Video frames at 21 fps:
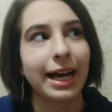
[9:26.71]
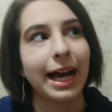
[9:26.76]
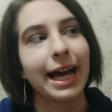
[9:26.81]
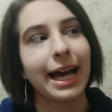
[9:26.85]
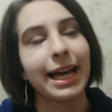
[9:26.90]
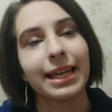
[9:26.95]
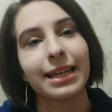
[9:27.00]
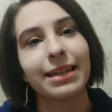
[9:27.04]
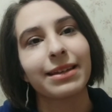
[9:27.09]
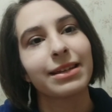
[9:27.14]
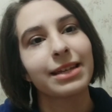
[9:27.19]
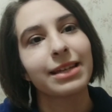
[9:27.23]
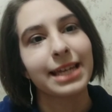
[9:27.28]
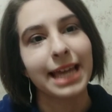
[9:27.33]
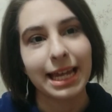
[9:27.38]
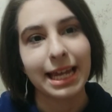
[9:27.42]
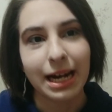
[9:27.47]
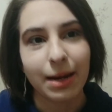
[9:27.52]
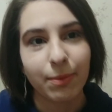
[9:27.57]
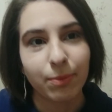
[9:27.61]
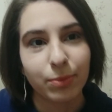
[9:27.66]
I
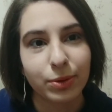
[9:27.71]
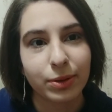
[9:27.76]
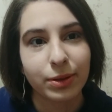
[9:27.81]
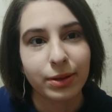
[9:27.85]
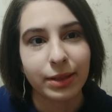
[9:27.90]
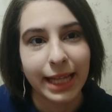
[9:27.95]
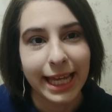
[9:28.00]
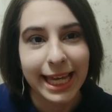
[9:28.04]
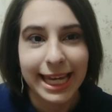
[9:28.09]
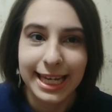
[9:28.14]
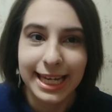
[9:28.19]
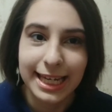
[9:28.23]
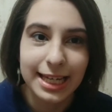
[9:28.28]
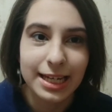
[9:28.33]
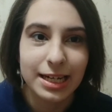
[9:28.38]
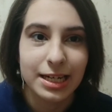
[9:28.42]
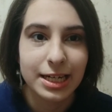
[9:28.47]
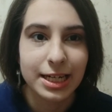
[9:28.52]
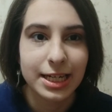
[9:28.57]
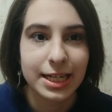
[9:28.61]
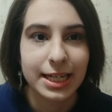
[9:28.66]
get up
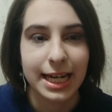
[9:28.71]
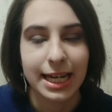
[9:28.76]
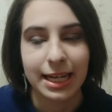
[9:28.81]
late,